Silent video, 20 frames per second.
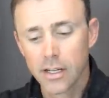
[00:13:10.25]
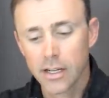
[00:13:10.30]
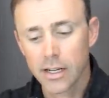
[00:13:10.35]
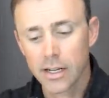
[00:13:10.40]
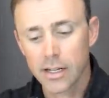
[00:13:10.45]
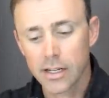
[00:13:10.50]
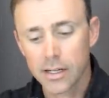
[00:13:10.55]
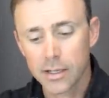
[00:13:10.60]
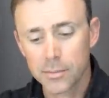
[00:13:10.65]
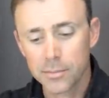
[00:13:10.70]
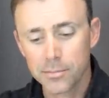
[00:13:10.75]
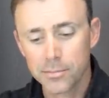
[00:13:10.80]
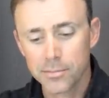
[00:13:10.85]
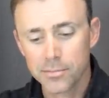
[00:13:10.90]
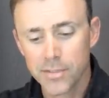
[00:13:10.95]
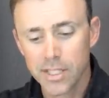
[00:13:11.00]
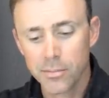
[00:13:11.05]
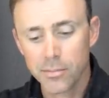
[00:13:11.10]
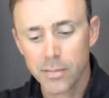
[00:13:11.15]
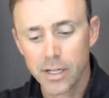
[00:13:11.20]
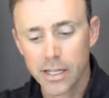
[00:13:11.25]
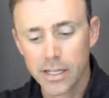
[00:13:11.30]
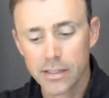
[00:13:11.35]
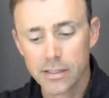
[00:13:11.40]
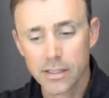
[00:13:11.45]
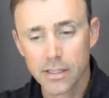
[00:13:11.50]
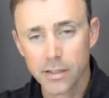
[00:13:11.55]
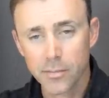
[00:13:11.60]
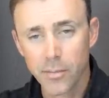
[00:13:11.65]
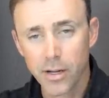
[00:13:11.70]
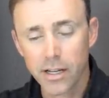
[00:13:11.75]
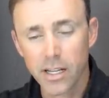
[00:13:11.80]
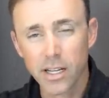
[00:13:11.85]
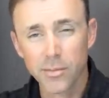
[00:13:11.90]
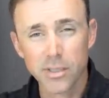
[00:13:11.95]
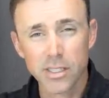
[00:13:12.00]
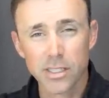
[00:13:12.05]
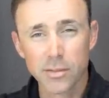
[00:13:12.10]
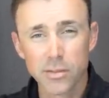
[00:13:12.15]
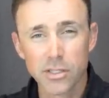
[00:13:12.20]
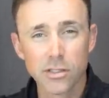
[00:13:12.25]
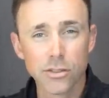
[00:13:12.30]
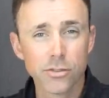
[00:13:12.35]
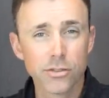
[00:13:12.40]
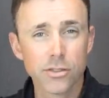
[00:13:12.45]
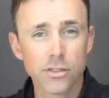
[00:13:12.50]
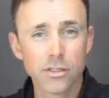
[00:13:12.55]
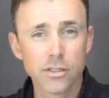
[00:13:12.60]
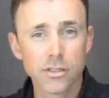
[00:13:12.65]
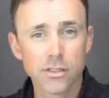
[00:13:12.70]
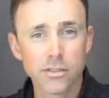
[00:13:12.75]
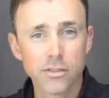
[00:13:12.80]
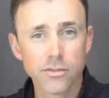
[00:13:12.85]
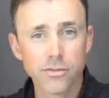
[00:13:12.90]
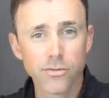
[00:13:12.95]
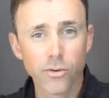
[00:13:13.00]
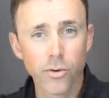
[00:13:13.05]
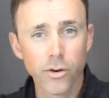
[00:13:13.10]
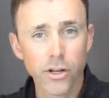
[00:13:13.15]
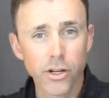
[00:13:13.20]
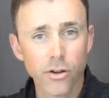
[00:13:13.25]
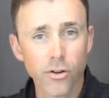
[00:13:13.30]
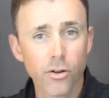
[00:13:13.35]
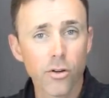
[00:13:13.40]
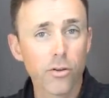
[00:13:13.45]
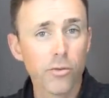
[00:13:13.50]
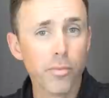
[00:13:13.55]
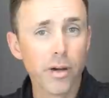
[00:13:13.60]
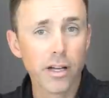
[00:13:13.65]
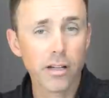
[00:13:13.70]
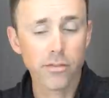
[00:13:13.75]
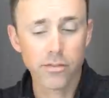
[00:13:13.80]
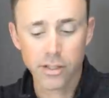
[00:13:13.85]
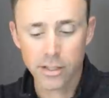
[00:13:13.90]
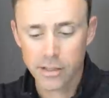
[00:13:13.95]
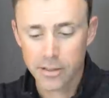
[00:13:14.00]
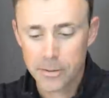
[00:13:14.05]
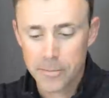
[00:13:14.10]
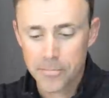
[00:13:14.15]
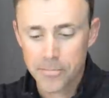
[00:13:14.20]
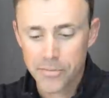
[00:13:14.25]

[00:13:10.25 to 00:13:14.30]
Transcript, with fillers: um, you might uh, might come to some solutions for your own bike fit.